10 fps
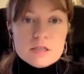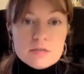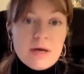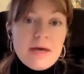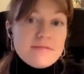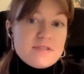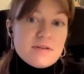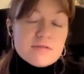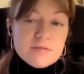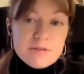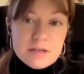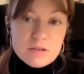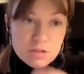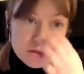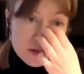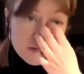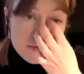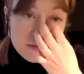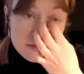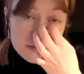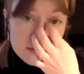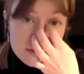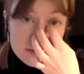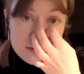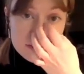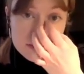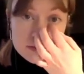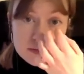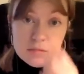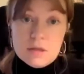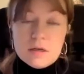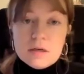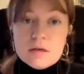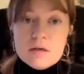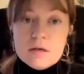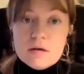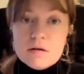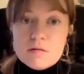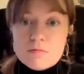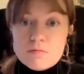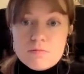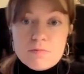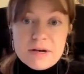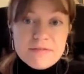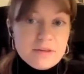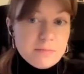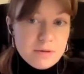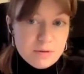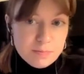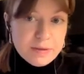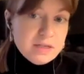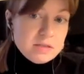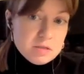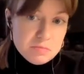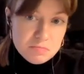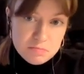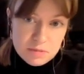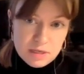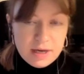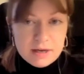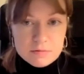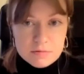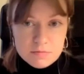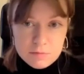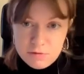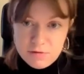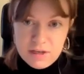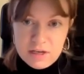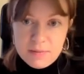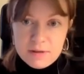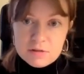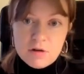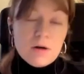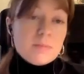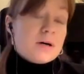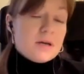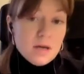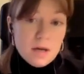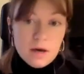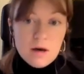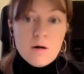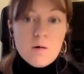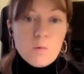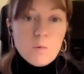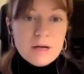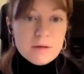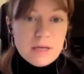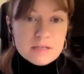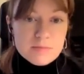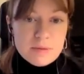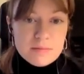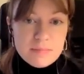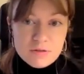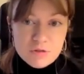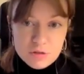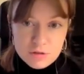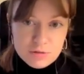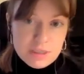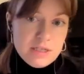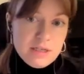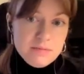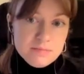I have several versions. One of them with but. Again, don't forget about comma. One has been mentioned already